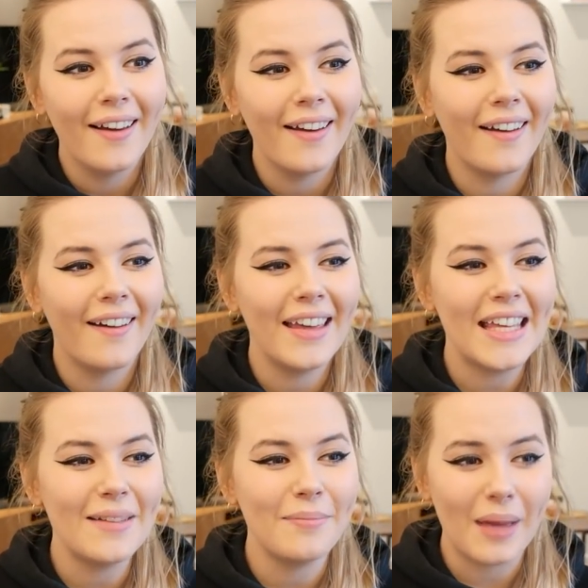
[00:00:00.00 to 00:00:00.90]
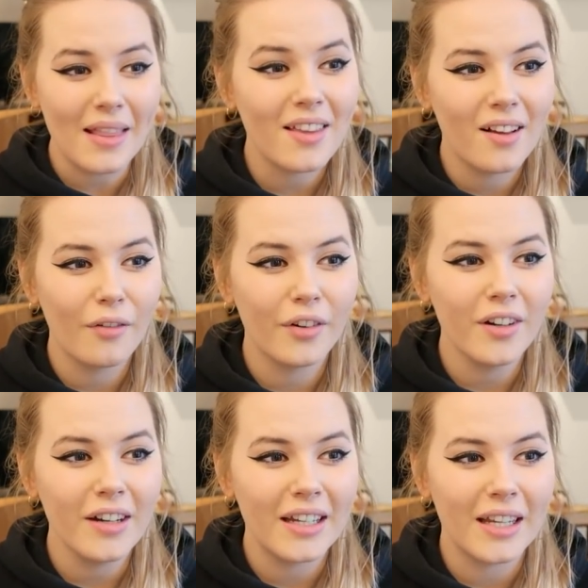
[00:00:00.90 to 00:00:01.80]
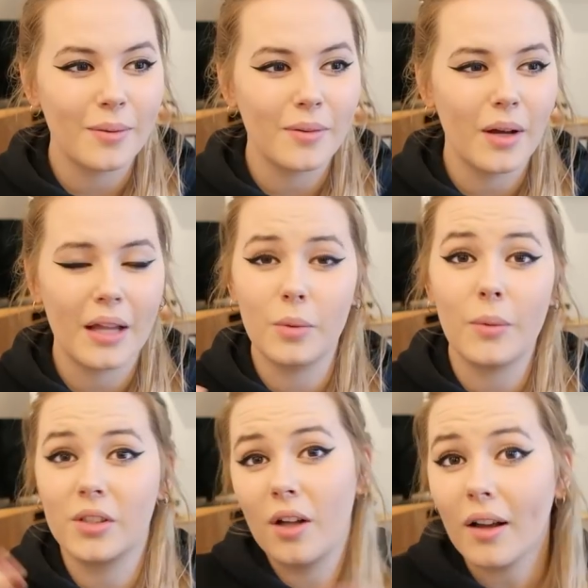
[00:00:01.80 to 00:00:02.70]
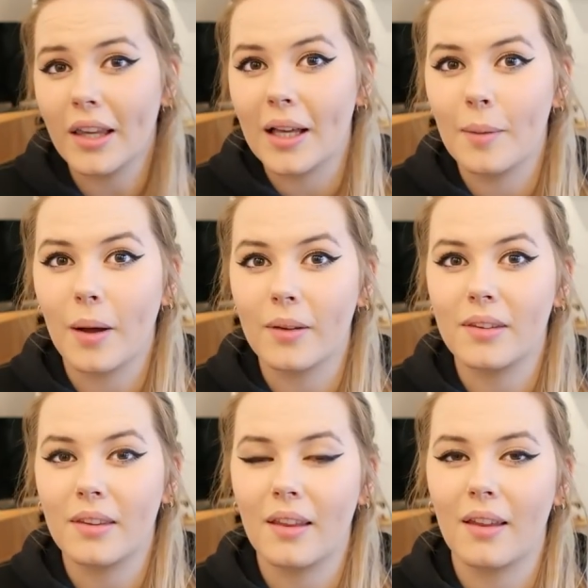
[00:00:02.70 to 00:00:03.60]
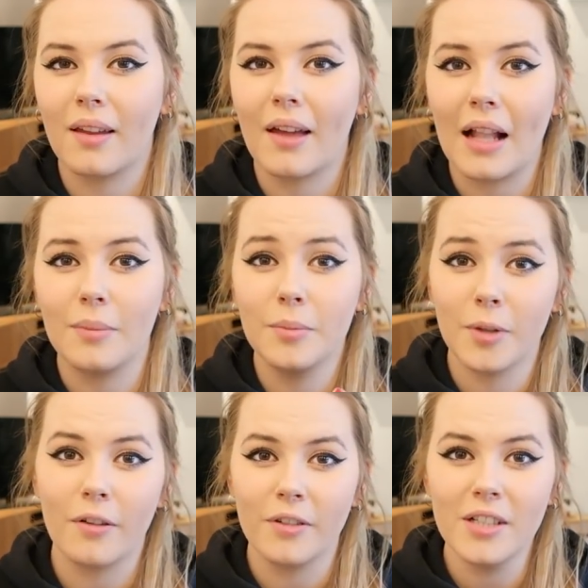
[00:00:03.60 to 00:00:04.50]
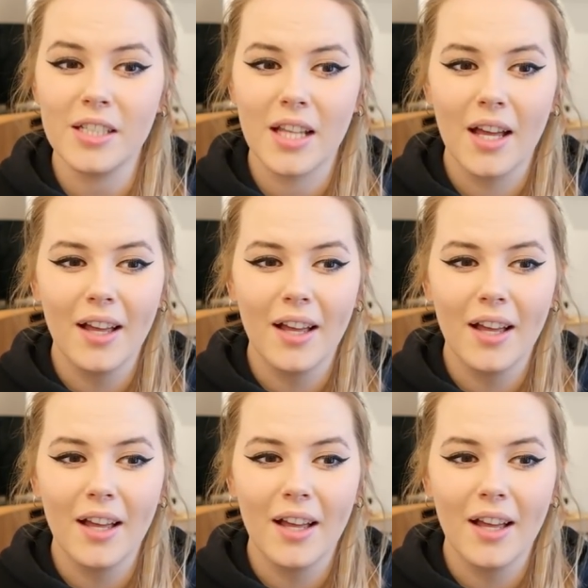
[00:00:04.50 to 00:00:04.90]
Uh, he made the cover, and, he, and we were talking about uh, album covers,